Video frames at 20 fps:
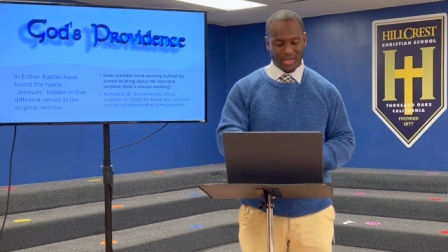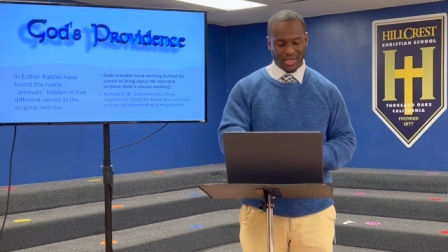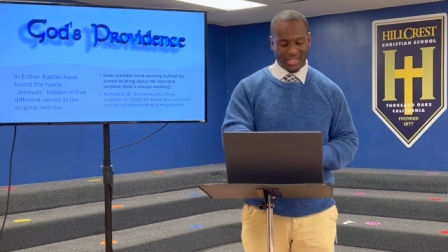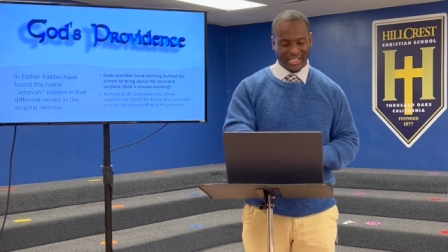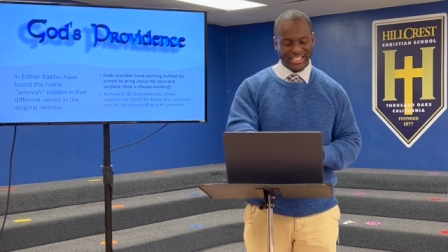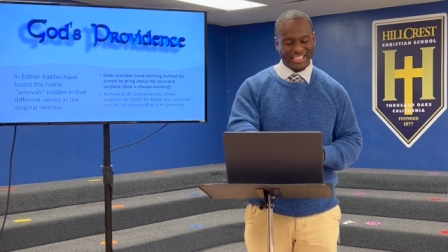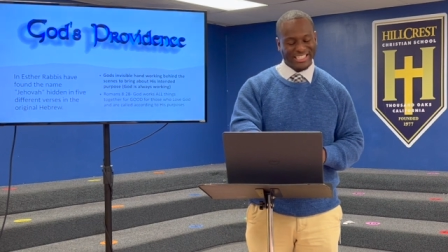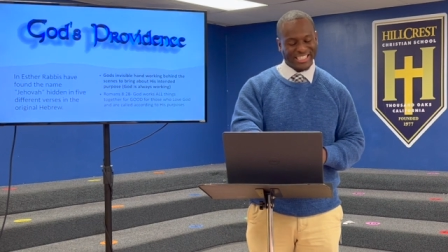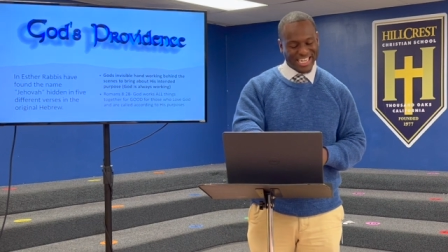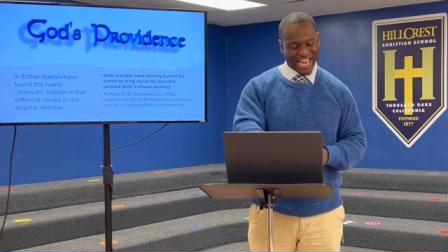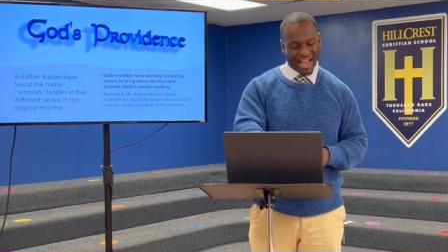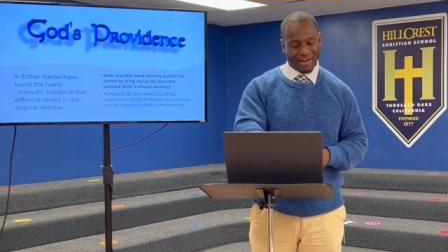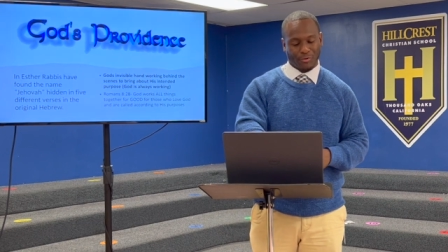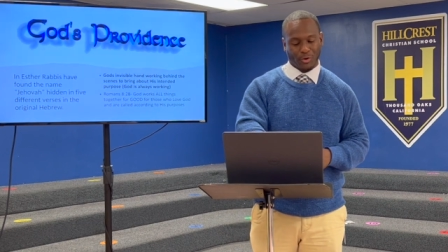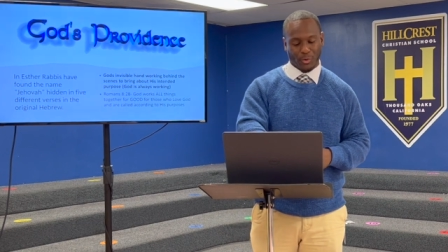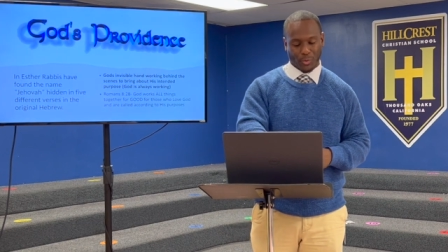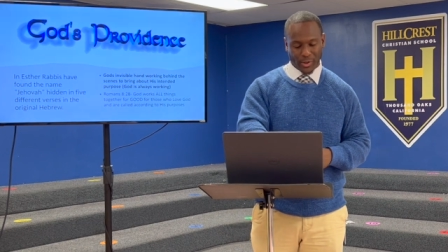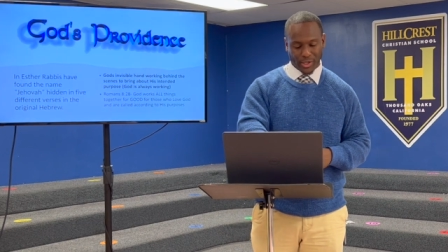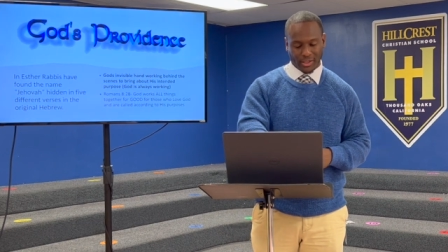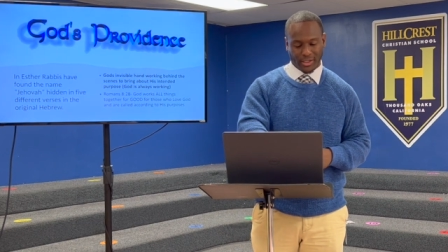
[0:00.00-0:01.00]
he's never
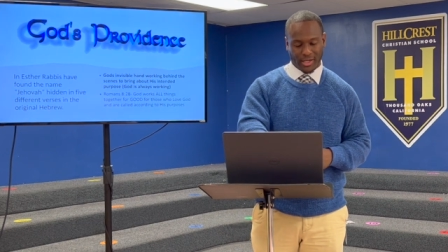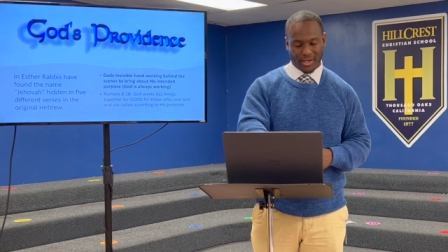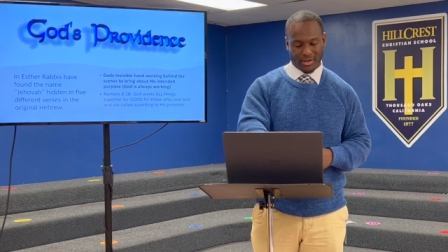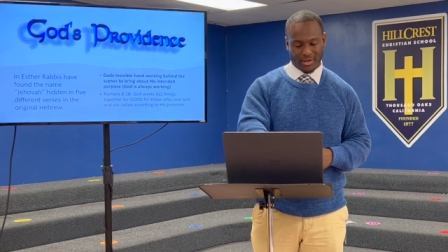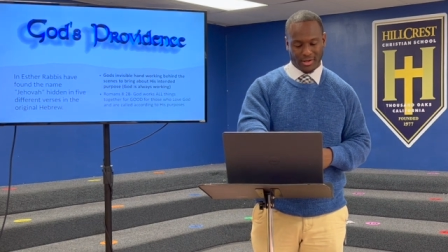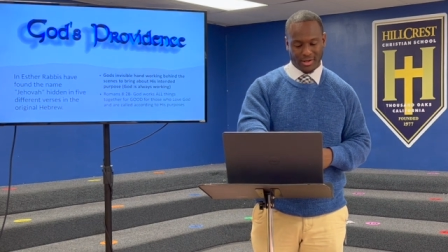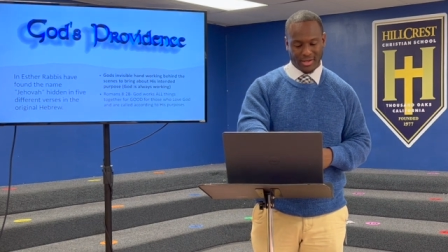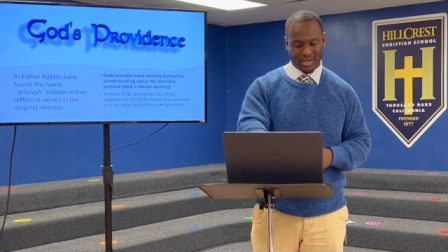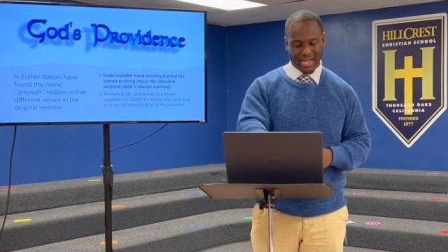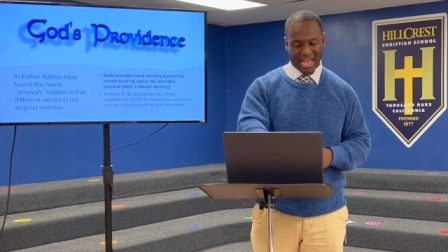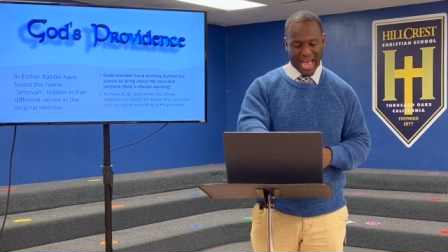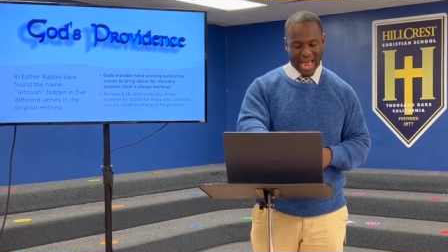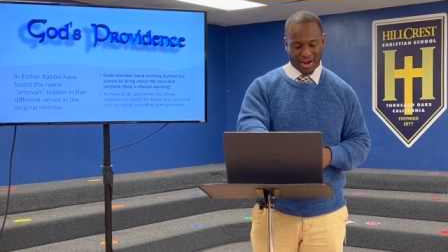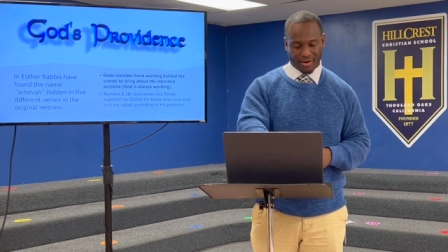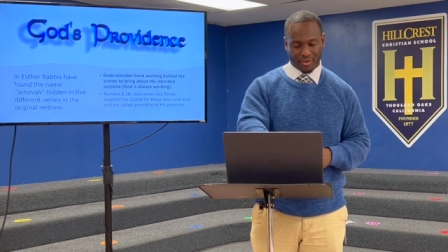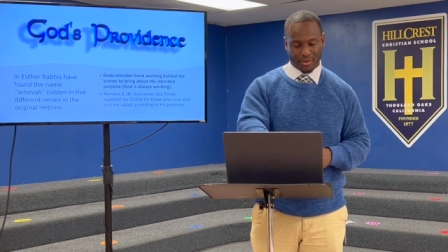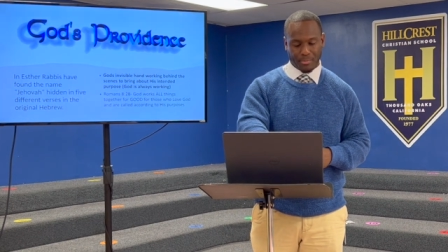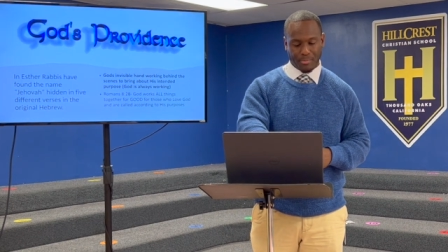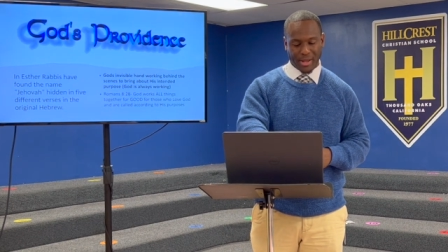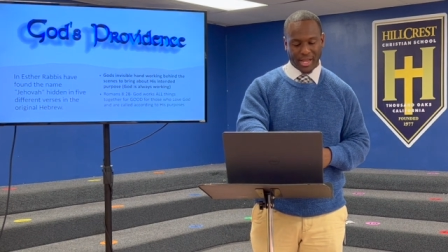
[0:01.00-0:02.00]
really out
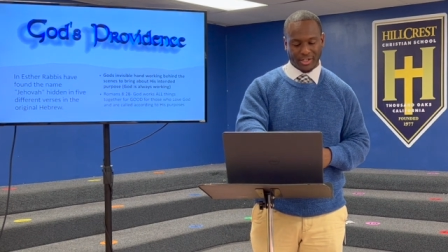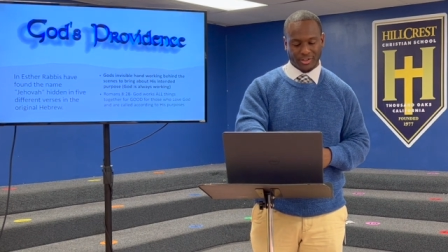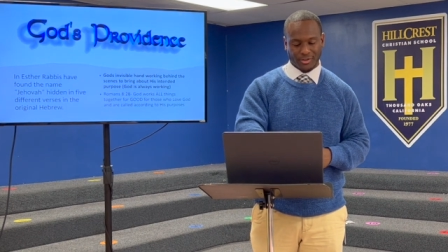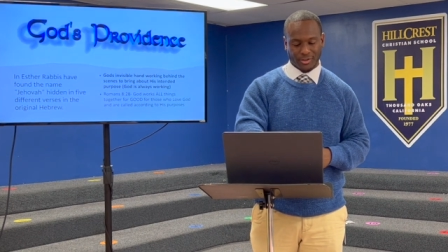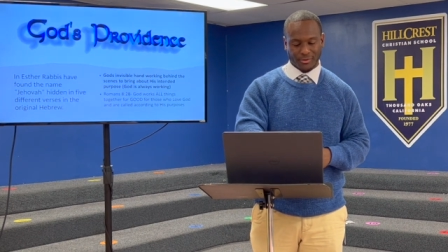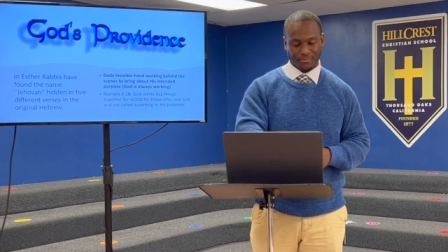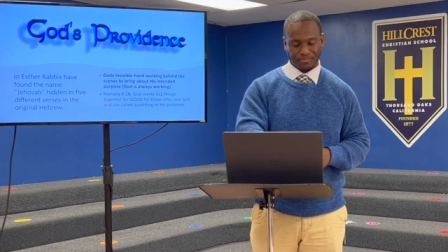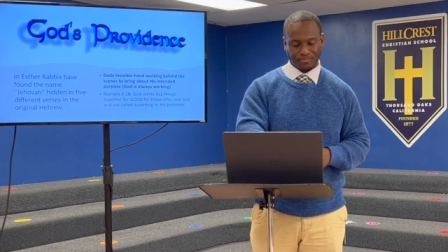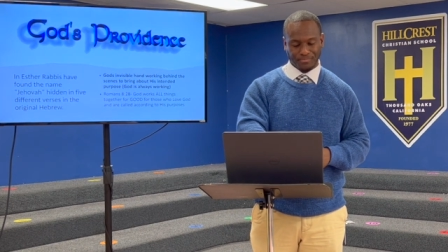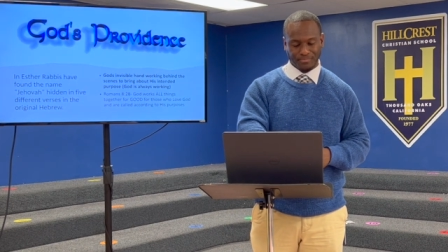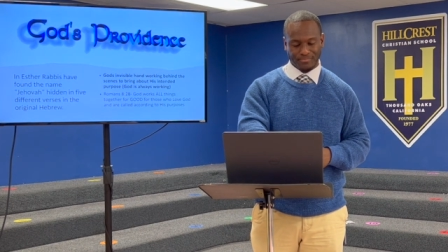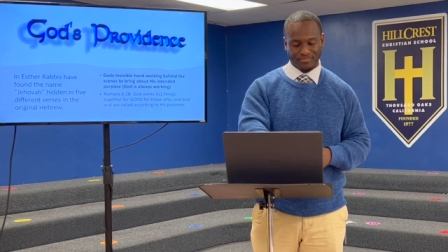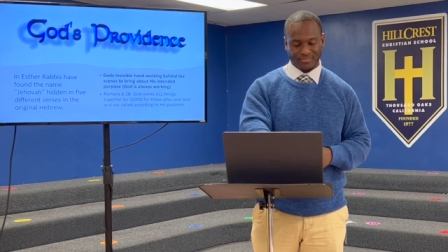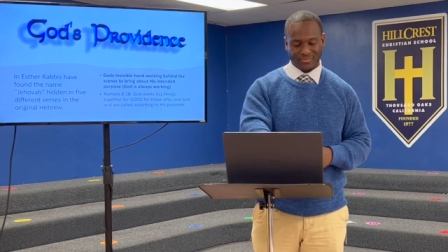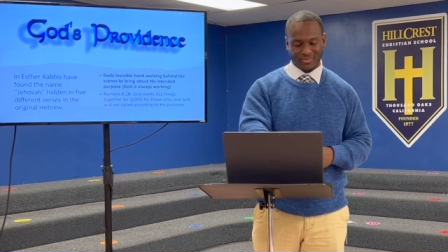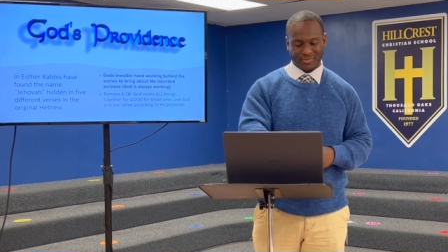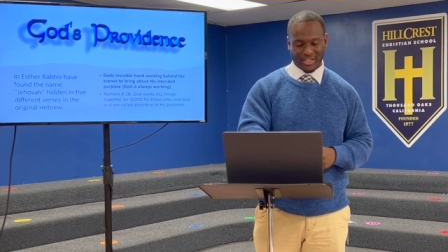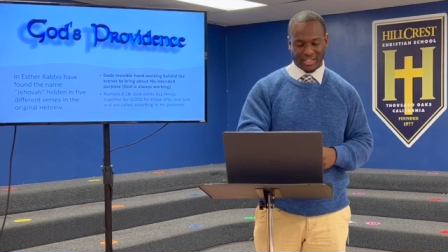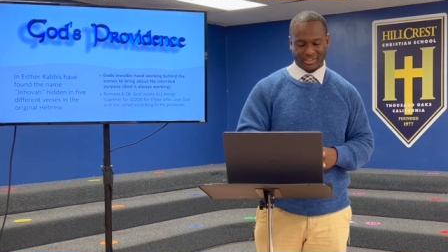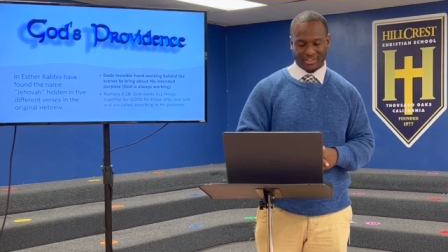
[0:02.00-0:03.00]
of the picture.
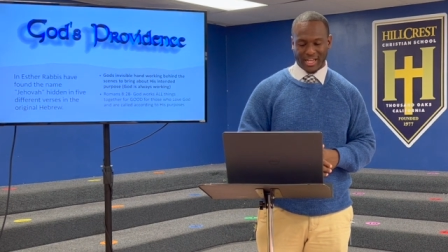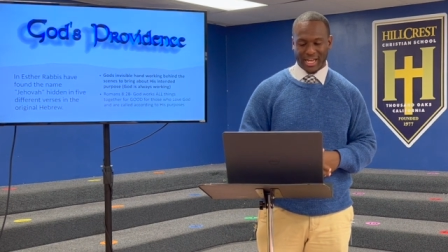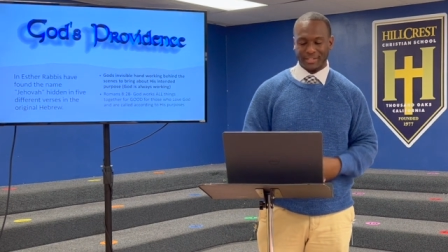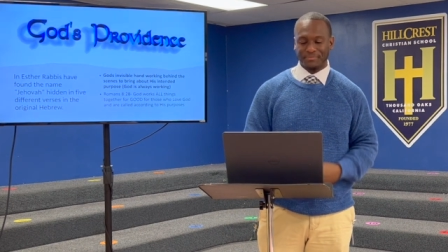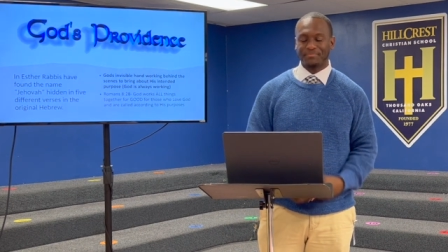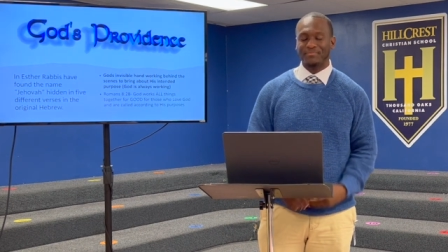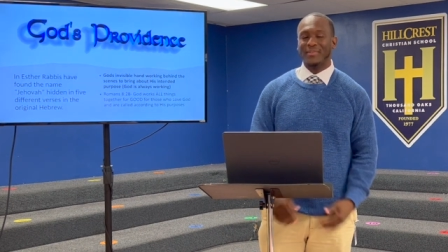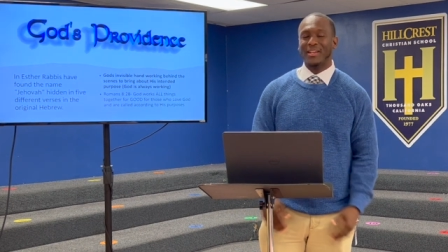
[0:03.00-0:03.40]
Next slide.